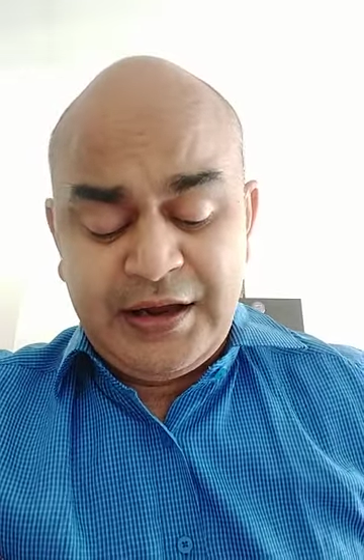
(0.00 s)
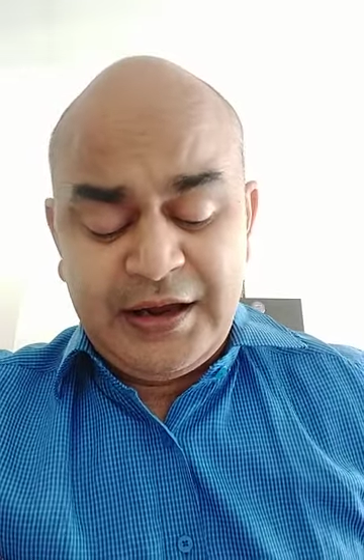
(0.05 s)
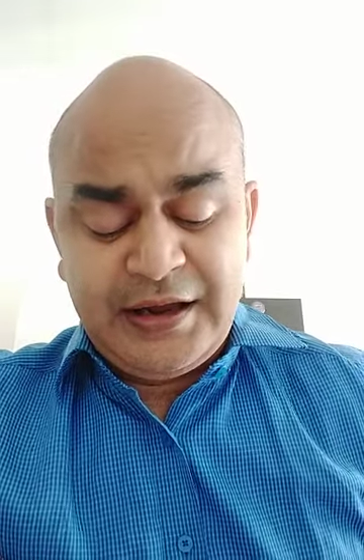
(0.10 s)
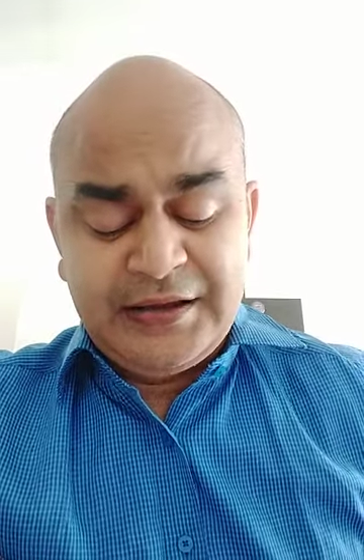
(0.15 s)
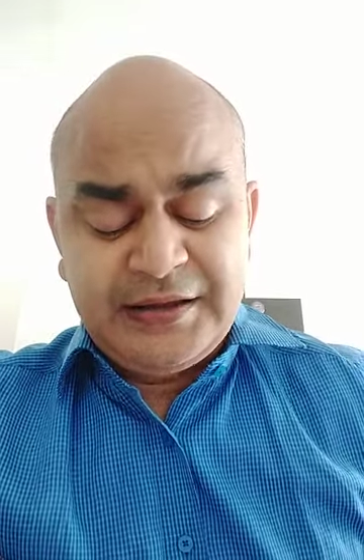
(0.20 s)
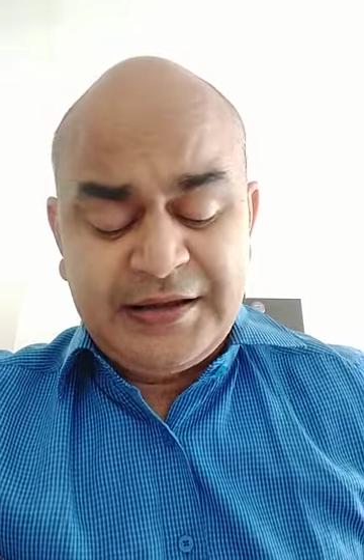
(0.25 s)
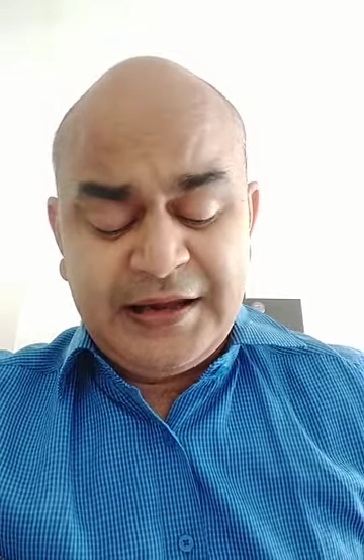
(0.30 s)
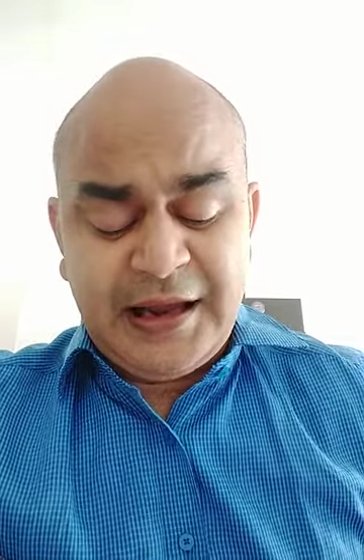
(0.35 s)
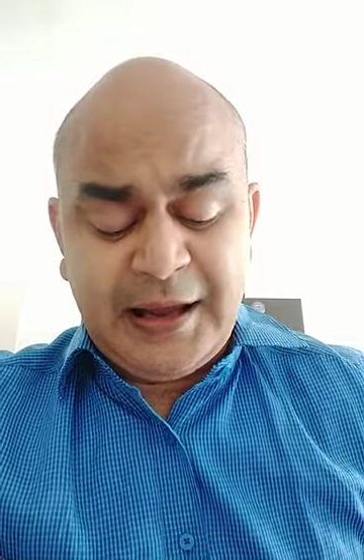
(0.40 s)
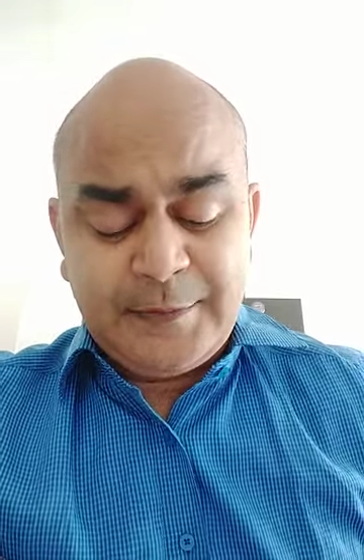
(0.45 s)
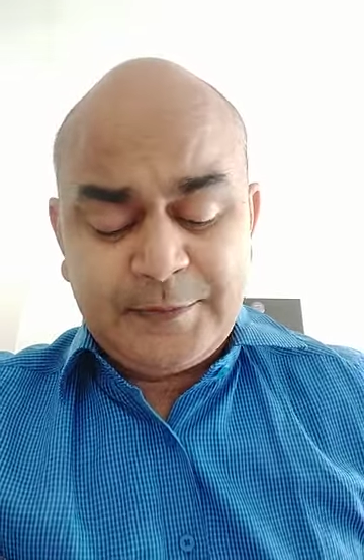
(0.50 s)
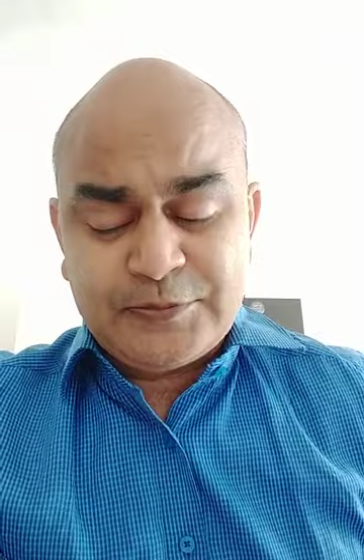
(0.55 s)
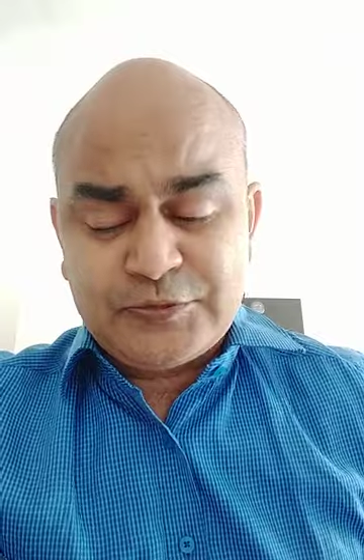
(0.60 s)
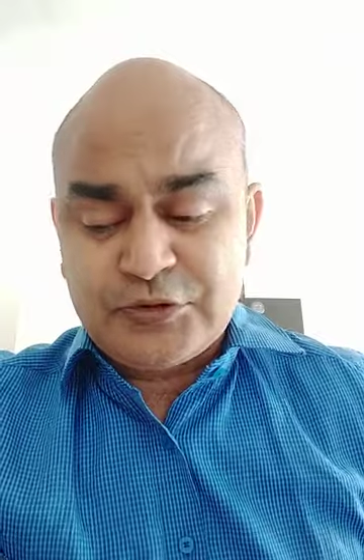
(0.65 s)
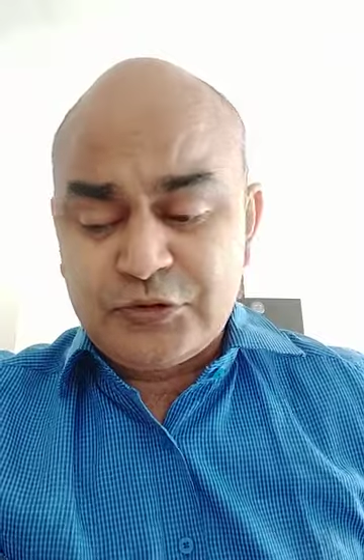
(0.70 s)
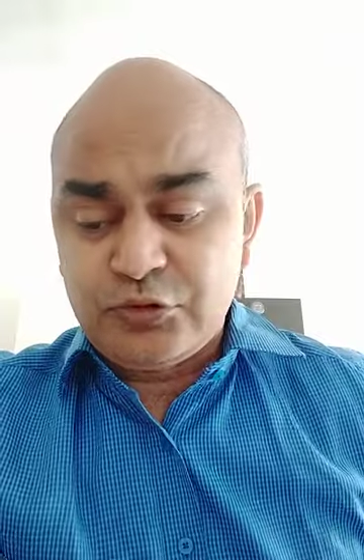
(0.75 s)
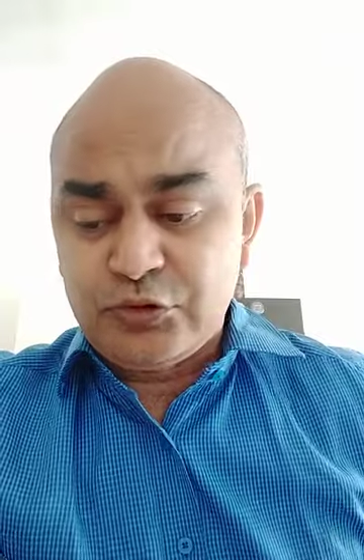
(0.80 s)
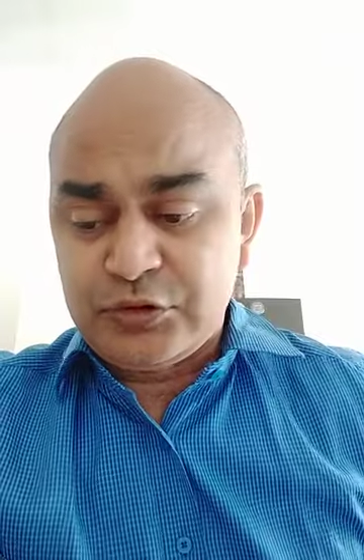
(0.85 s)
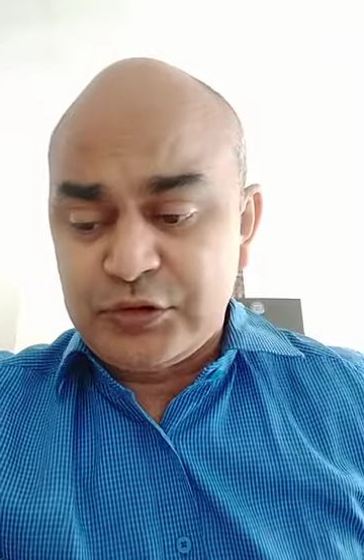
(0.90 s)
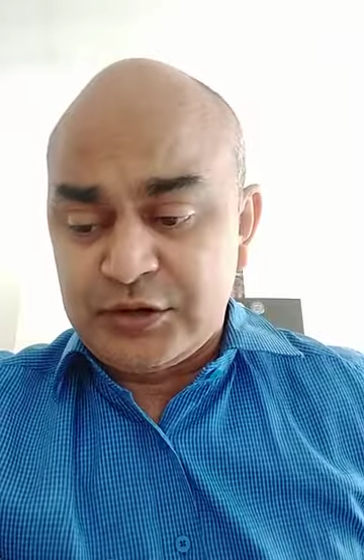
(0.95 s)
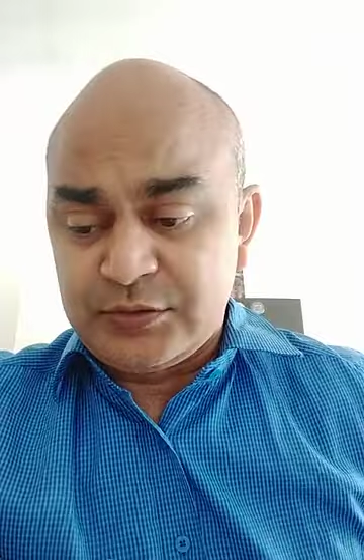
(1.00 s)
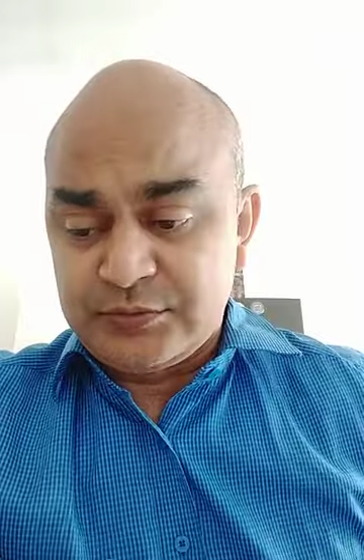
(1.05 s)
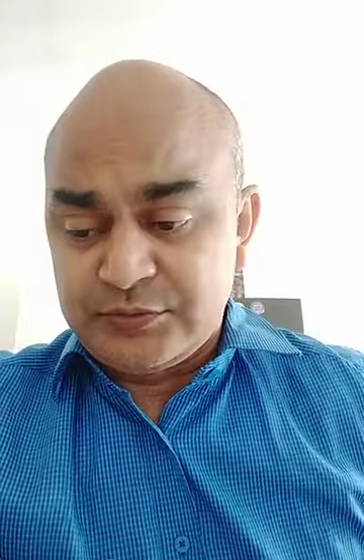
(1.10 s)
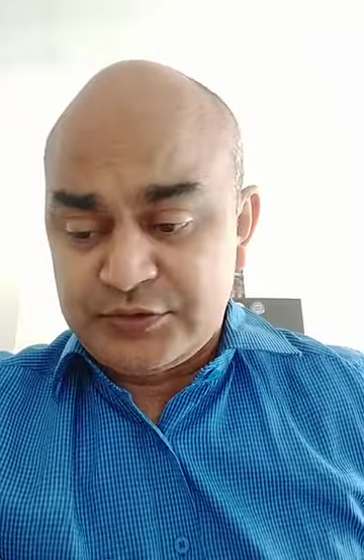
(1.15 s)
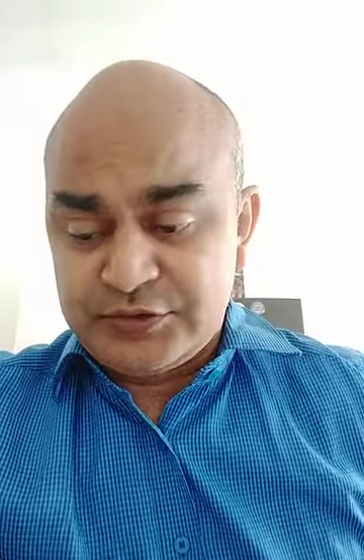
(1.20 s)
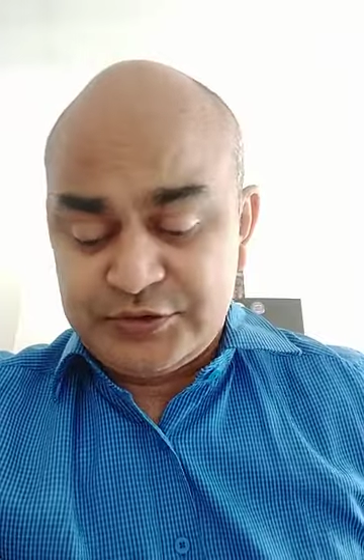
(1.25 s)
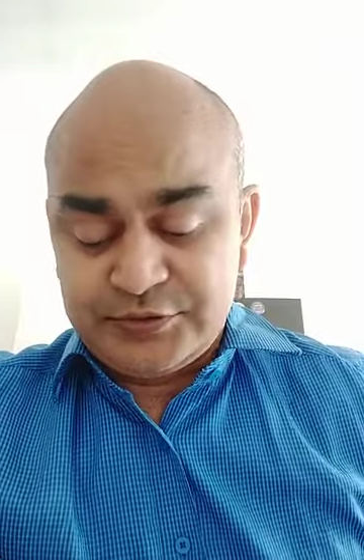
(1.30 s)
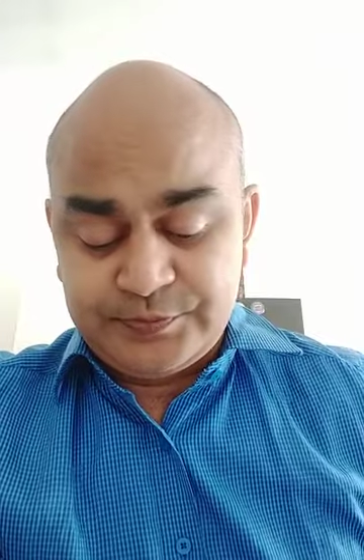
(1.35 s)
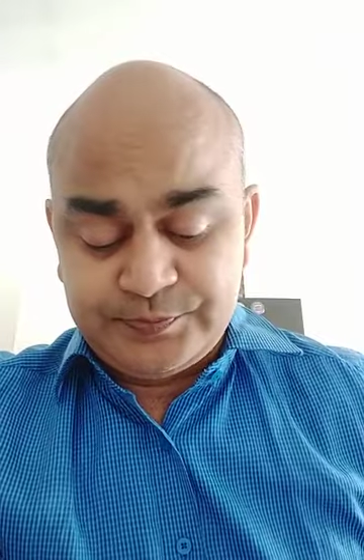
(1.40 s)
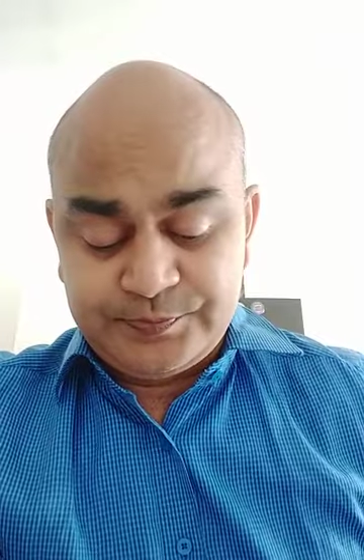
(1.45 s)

in the absolute terms